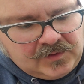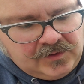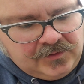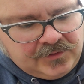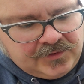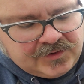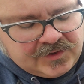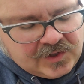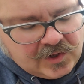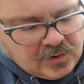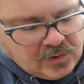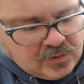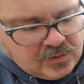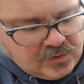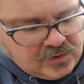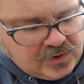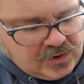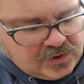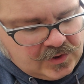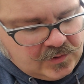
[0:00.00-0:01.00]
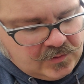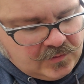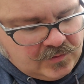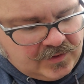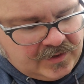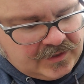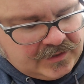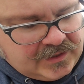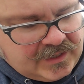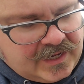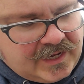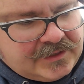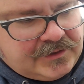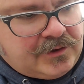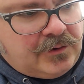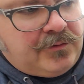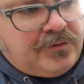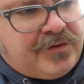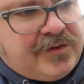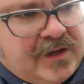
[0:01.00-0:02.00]
So, you know, I
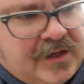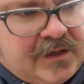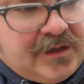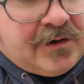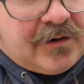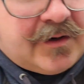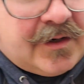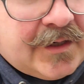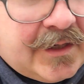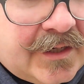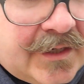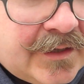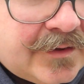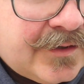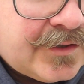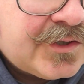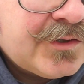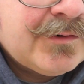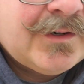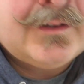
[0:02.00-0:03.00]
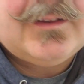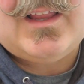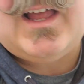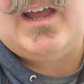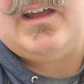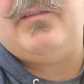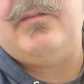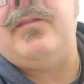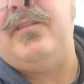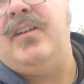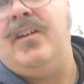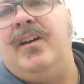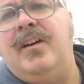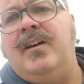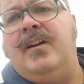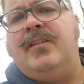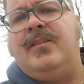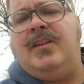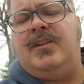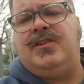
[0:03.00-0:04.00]
don't think you're going to get the tread life
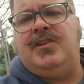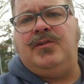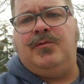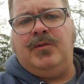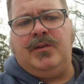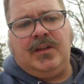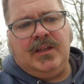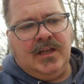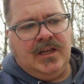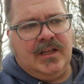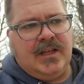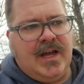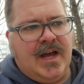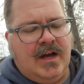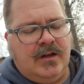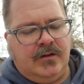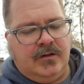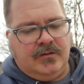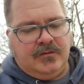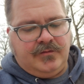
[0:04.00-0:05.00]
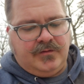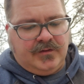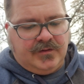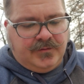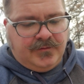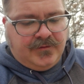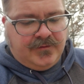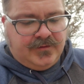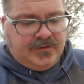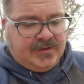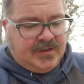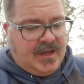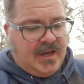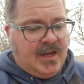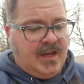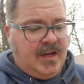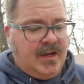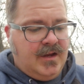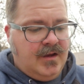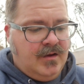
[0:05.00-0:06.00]
that you would get out of,
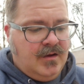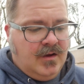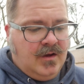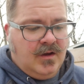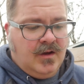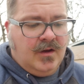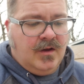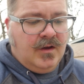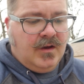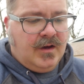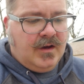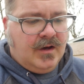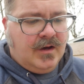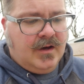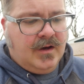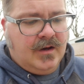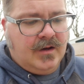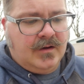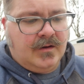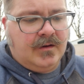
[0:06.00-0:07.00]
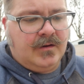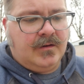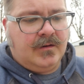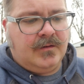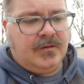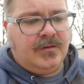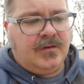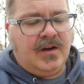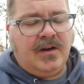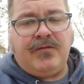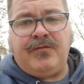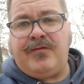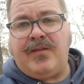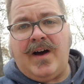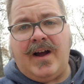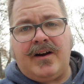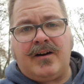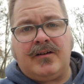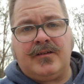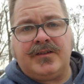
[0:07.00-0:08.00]
say, a
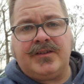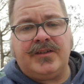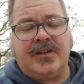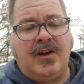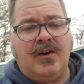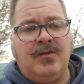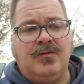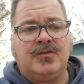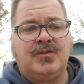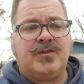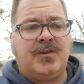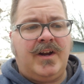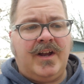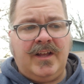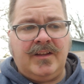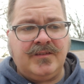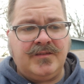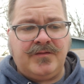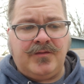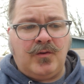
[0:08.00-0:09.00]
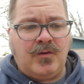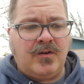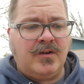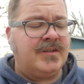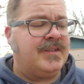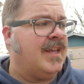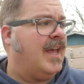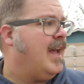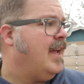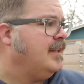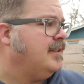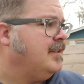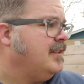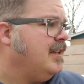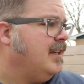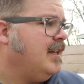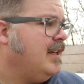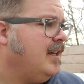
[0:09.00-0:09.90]
Firestone Transforce AT.